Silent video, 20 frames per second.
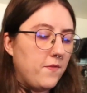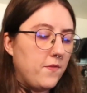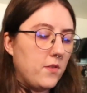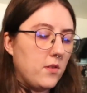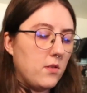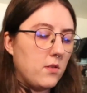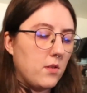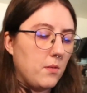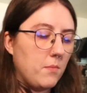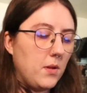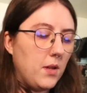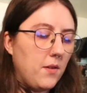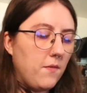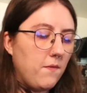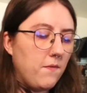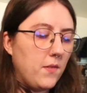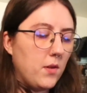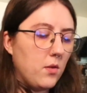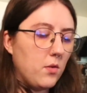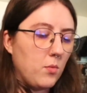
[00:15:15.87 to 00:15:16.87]
Something
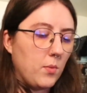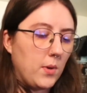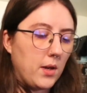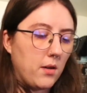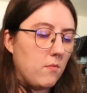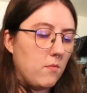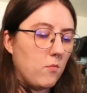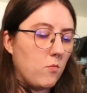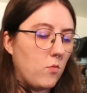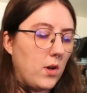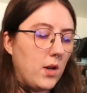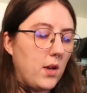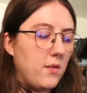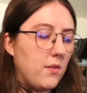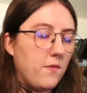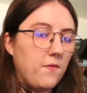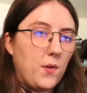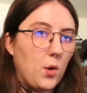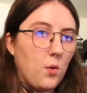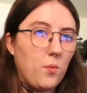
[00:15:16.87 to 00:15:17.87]
feels weird. Why does
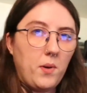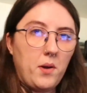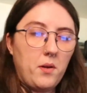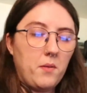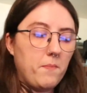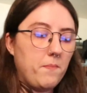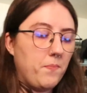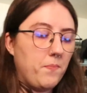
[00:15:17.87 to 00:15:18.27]
it feel weird?